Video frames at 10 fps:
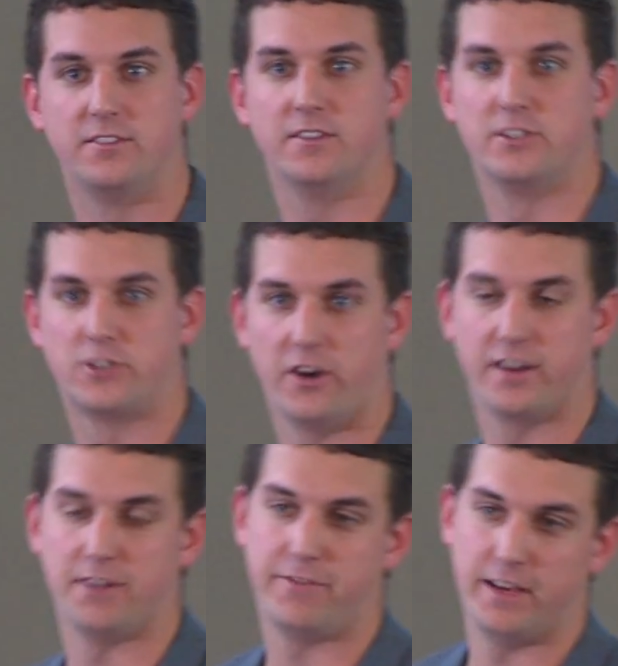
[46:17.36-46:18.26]
on the
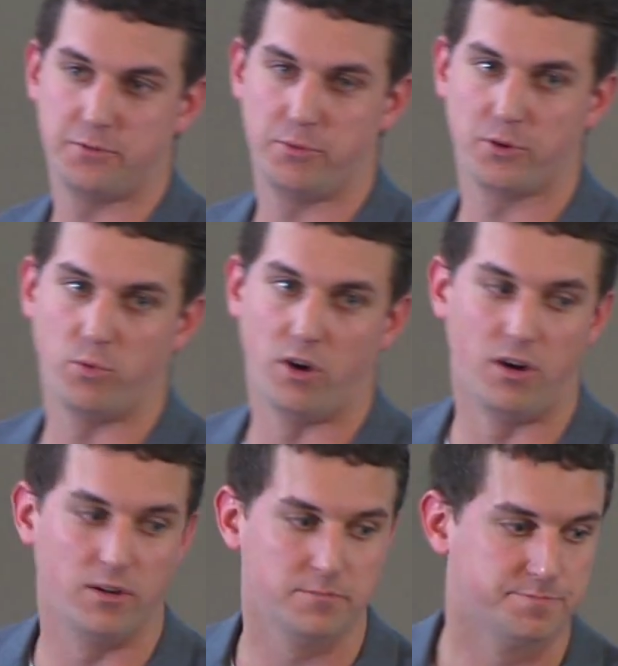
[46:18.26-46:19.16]
Target Facebook
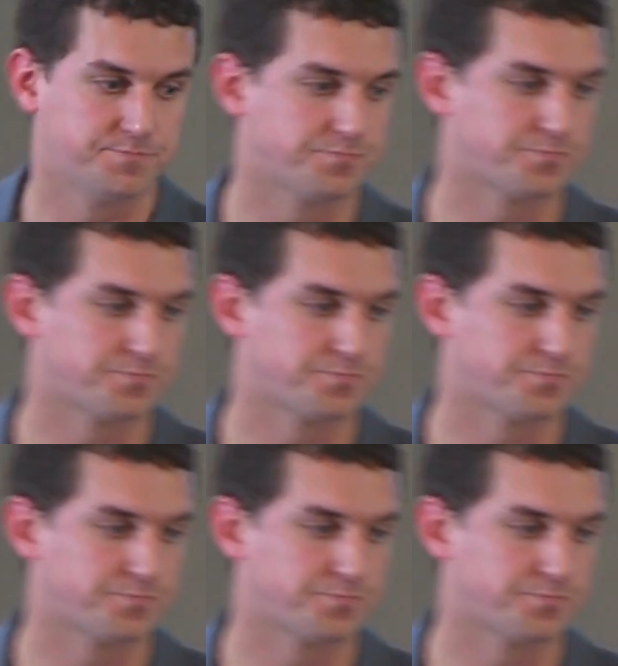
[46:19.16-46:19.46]
wall.